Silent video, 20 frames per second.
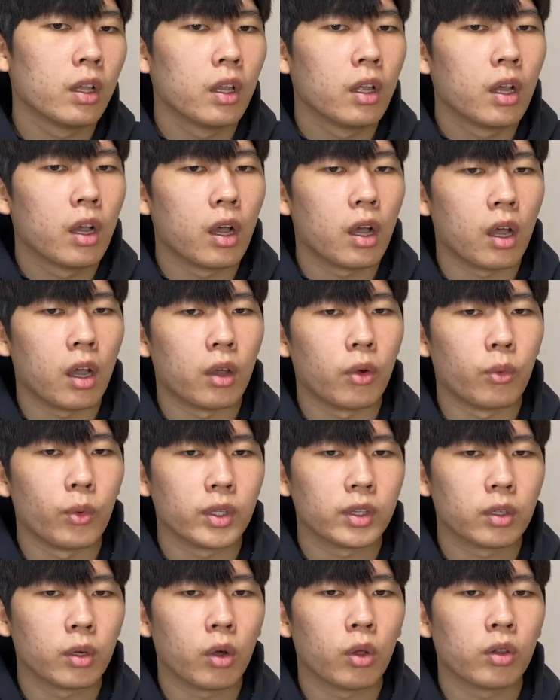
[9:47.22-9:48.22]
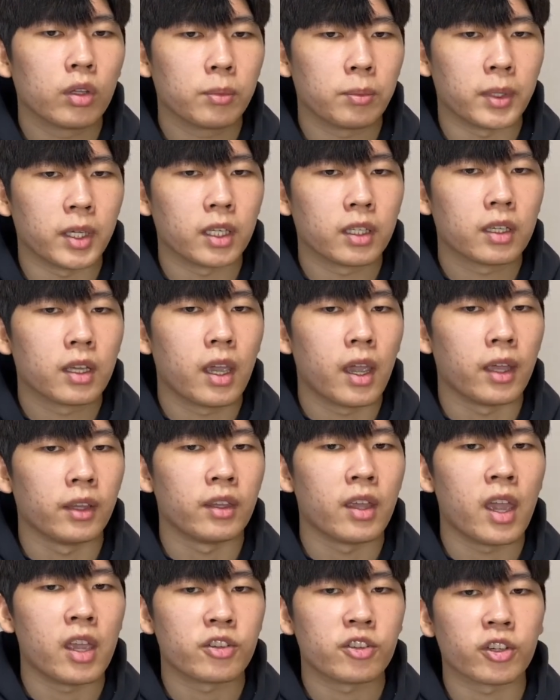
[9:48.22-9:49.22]
Uh, when the Olympic and
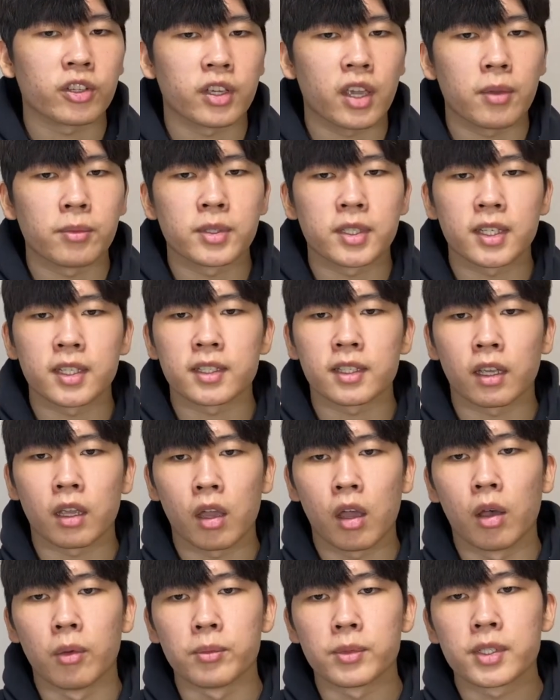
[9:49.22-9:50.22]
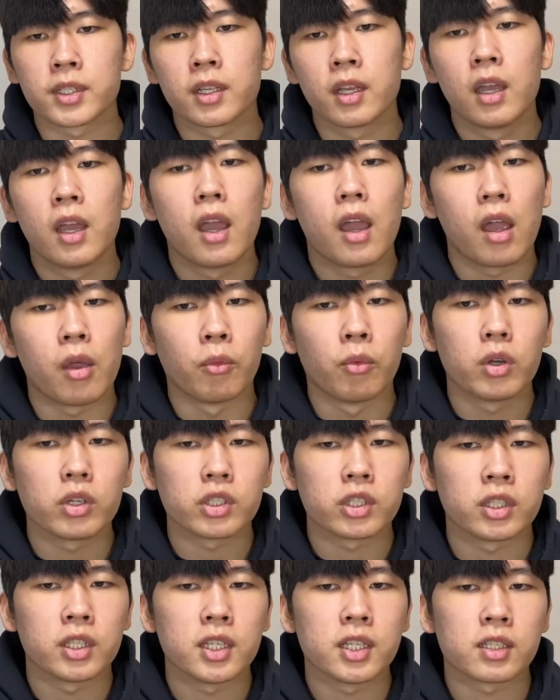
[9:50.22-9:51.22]
Asian Games season comes, I watch
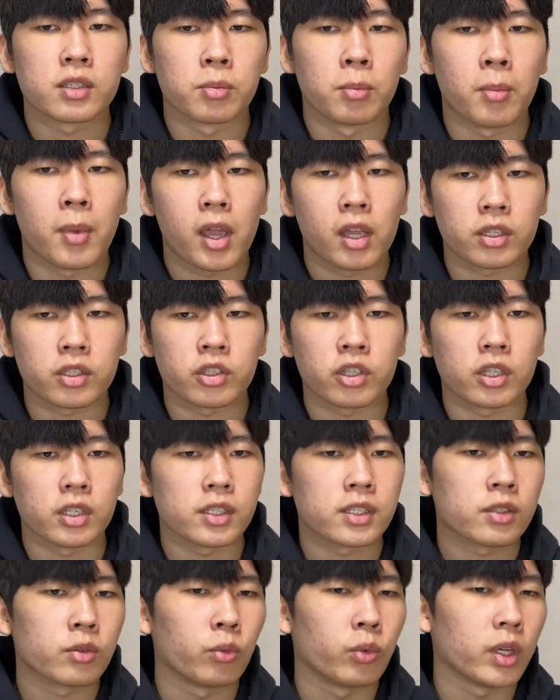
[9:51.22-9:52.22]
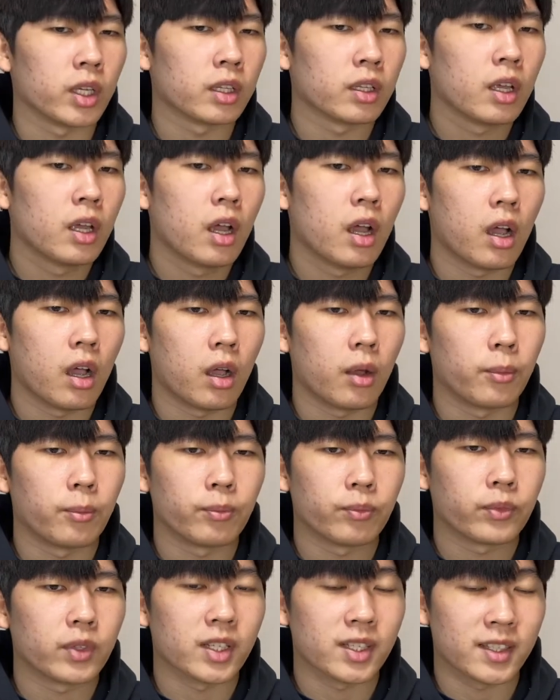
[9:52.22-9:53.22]
these matches with um,
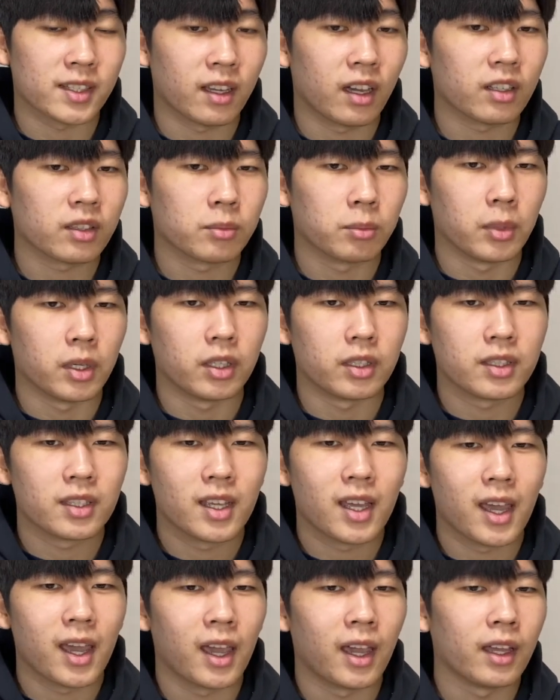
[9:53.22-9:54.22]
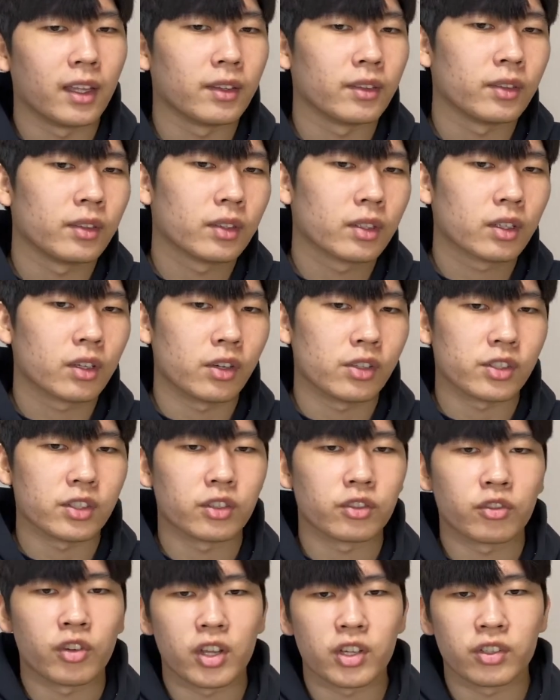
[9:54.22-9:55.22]
excitement and
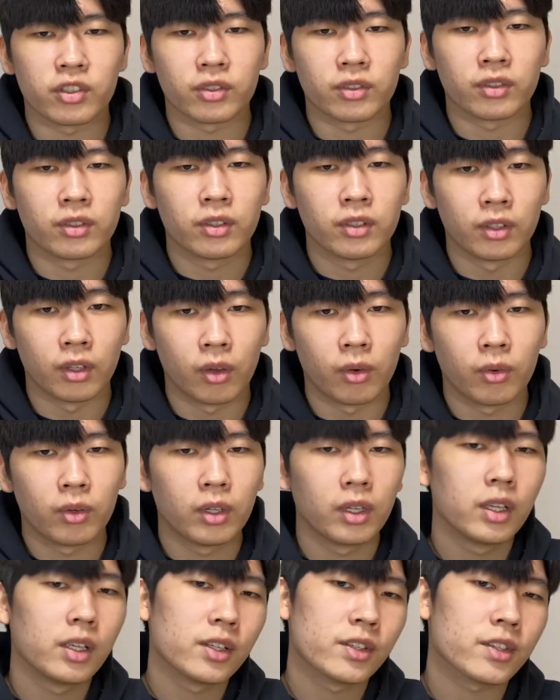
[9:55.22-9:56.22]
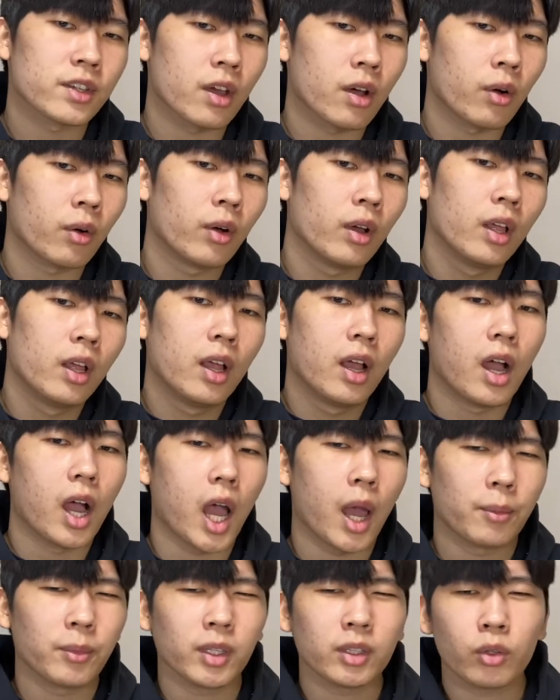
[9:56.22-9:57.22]
concentration, you know. So I'm
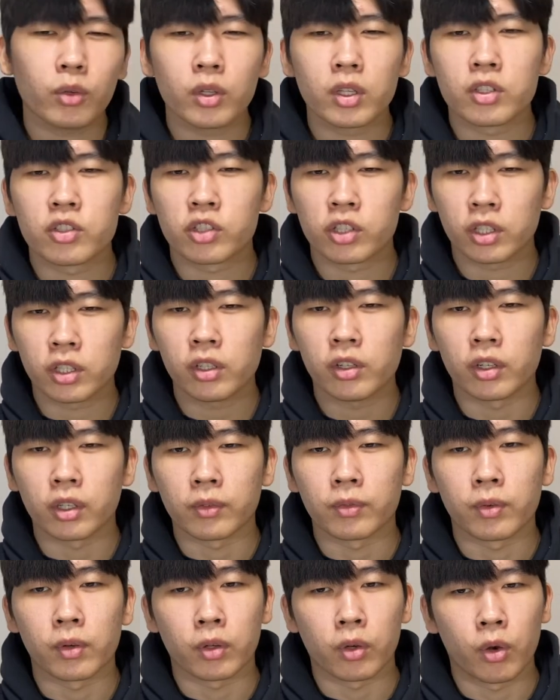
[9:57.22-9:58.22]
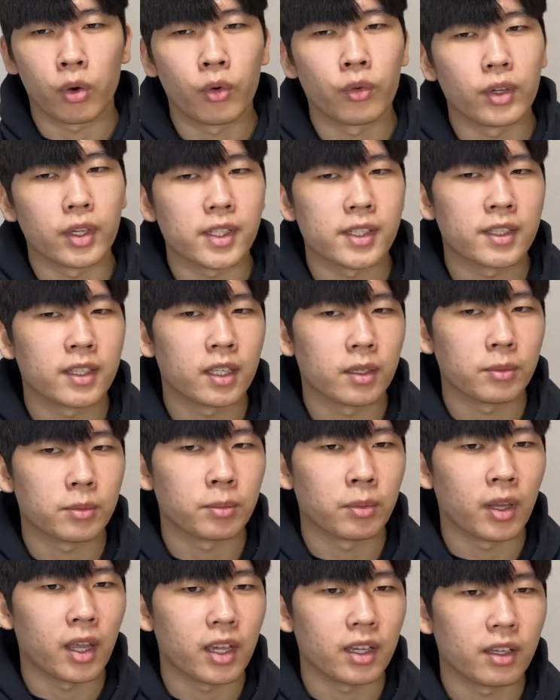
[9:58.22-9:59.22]
not only cheering for Korean team
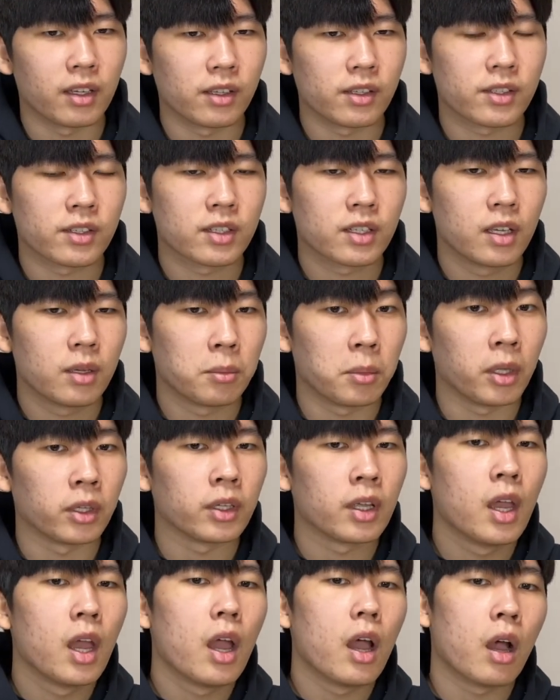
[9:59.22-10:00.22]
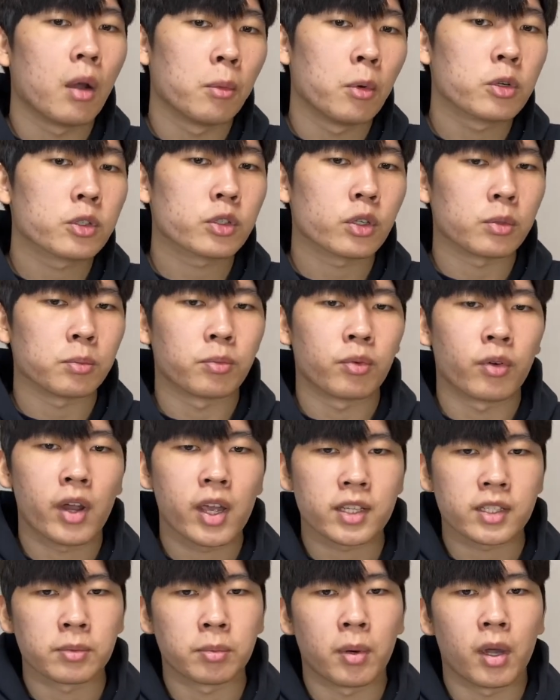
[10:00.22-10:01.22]
players, but I'm also
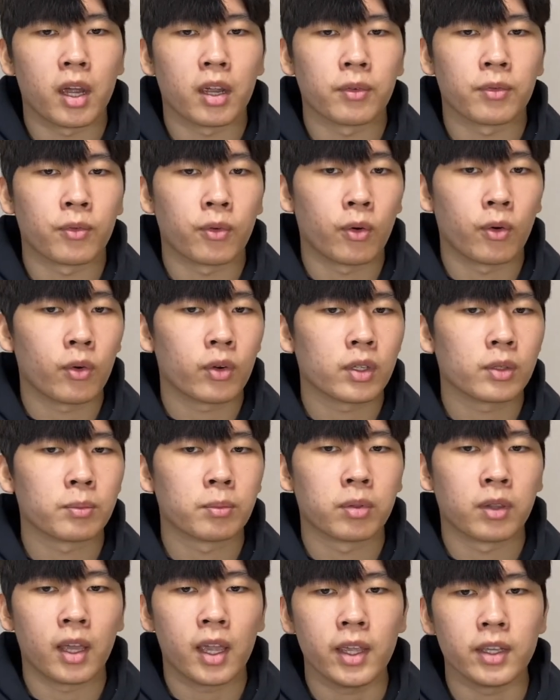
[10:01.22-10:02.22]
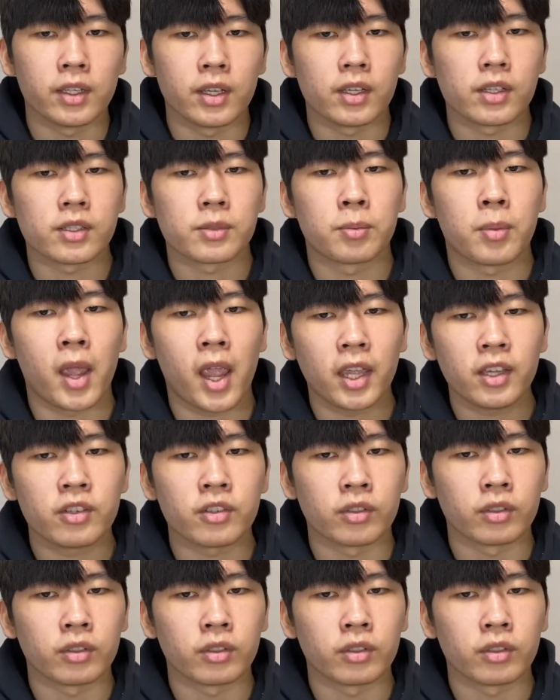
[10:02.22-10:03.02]
impressed by foreign players' passion